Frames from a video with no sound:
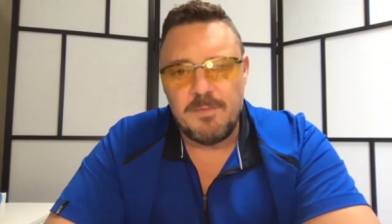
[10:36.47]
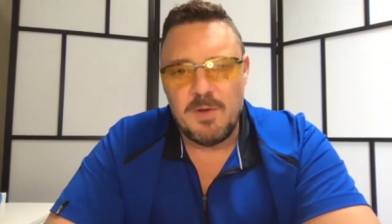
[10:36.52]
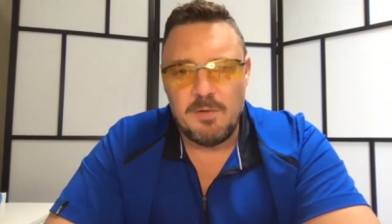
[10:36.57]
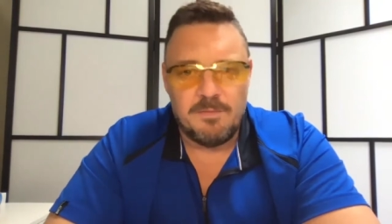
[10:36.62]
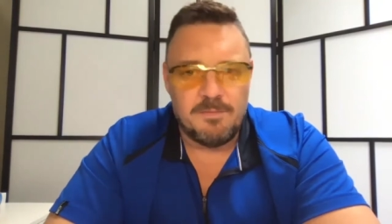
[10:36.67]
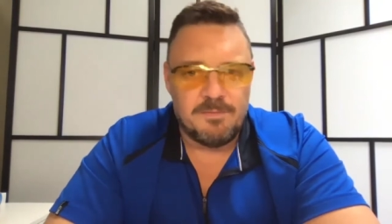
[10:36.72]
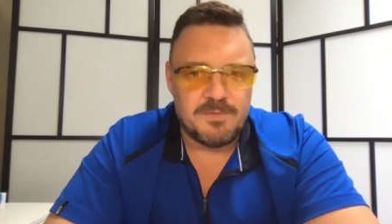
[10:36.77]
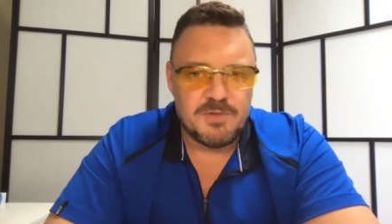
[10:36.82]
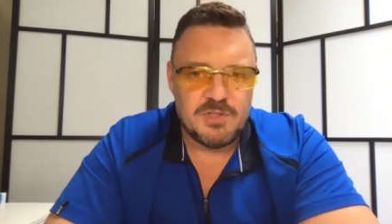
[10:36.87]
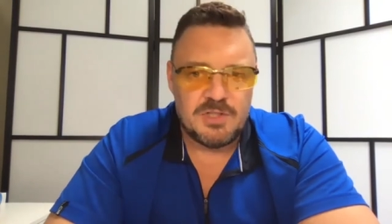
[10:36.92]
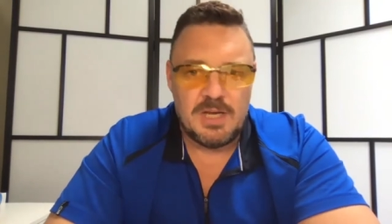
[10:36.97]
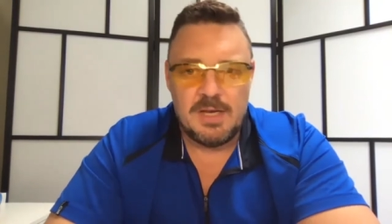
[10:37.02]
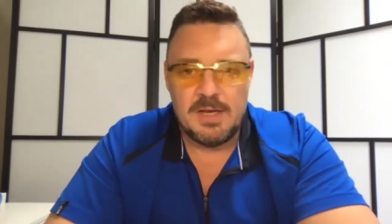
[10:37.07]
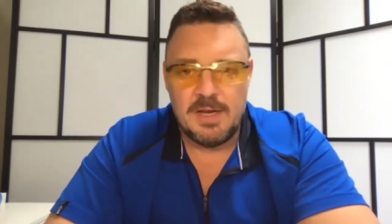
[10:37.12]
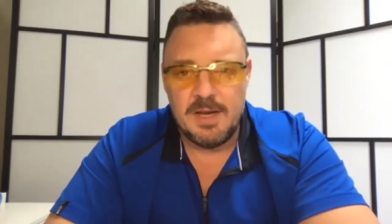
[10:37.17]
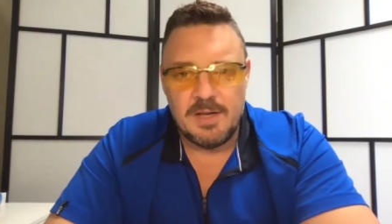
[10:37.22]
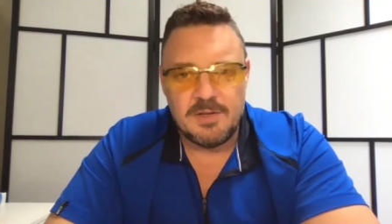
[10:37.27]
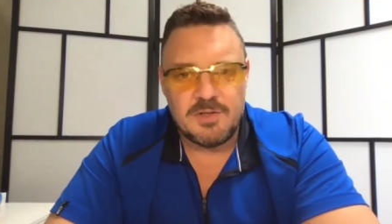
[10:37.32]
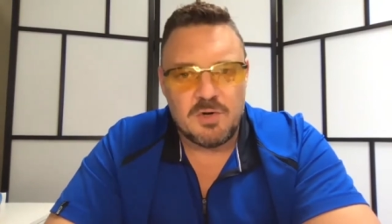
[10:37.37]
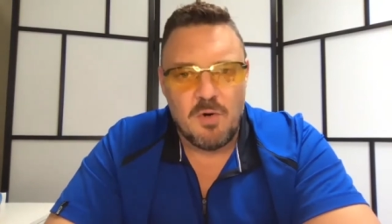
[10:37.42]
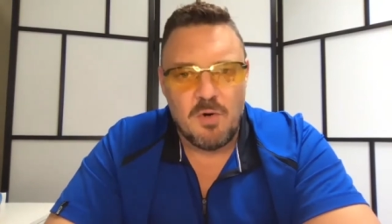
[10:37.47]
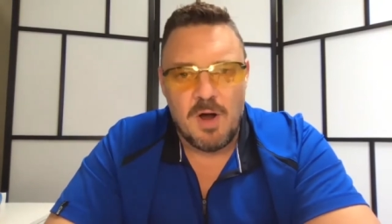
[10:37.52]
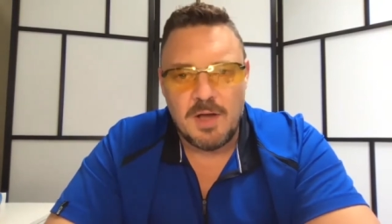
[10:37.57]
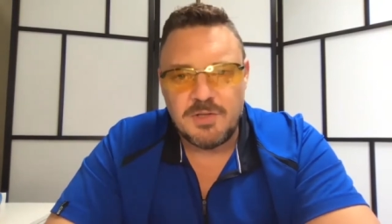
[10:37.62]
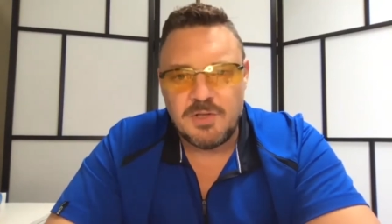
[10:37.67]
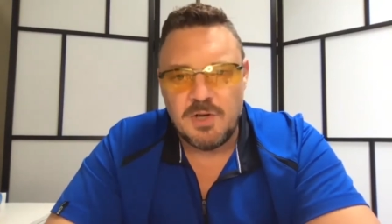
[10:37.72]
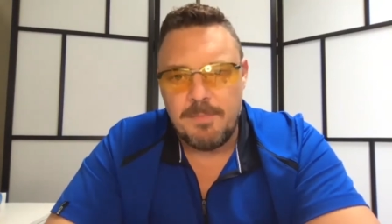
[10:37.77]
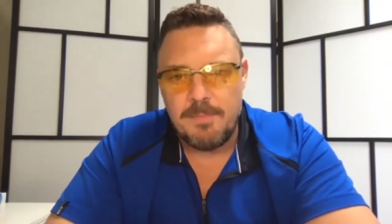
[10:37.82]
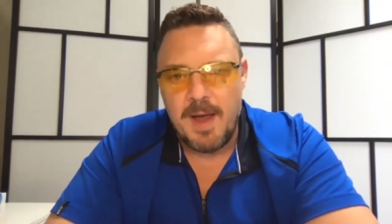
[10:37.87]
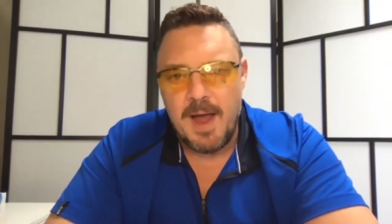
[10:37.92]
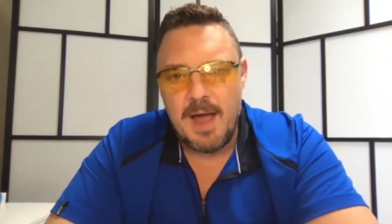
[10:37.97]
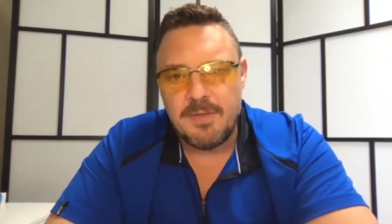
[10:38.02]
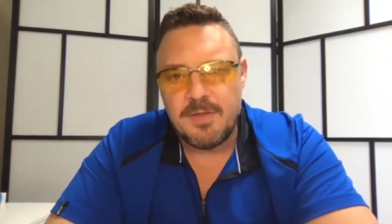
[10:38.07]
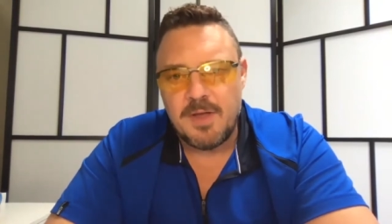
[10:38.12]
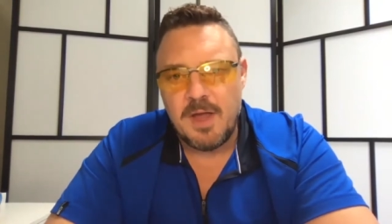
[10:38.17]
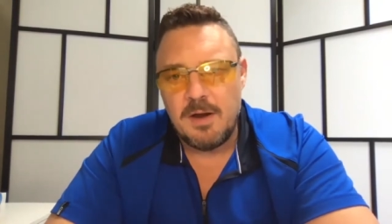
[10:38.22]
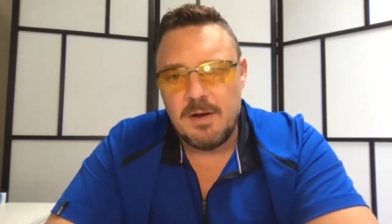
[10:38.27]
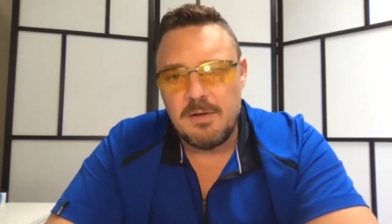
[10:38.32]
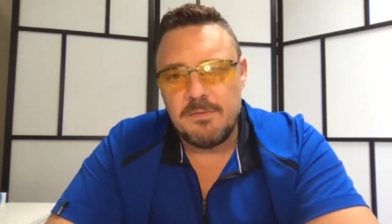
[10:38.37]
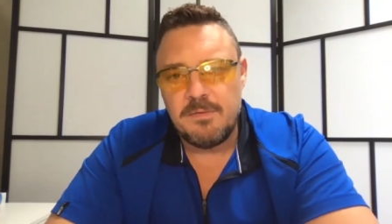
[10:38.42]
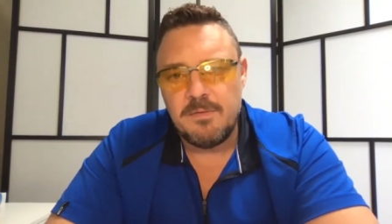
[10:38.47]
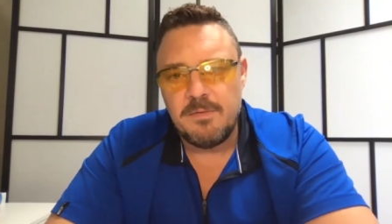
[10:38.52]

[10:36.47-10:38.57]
You've seen it. It's crossed your path, kind of.